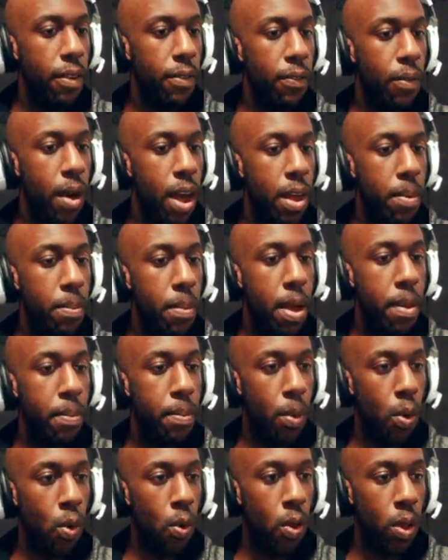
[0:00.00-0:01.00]
Find my
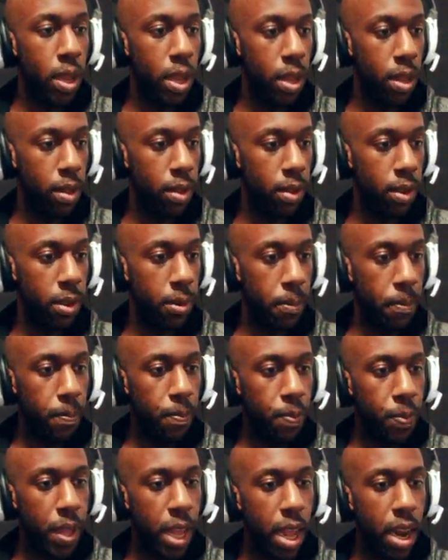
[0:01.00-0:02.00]
mole hills,
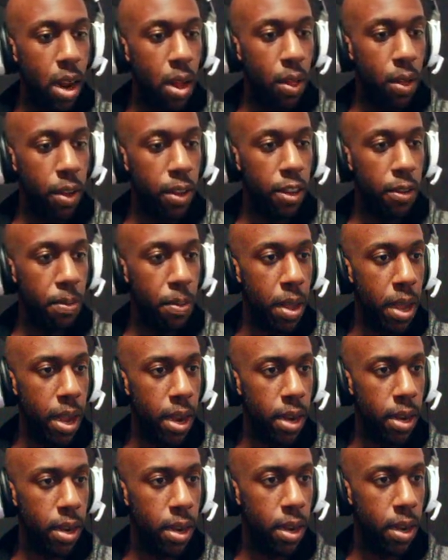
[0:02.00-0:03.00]
and I'll
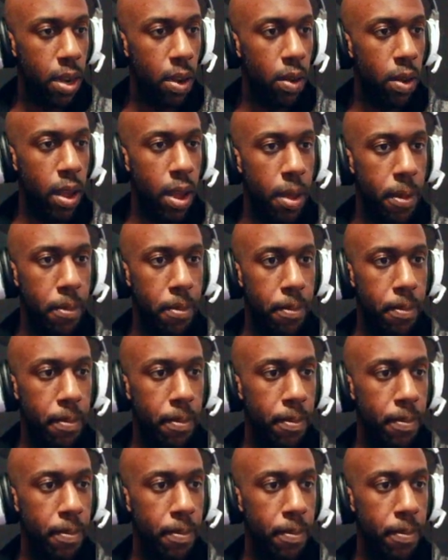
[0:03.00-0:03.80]
explain. Okay.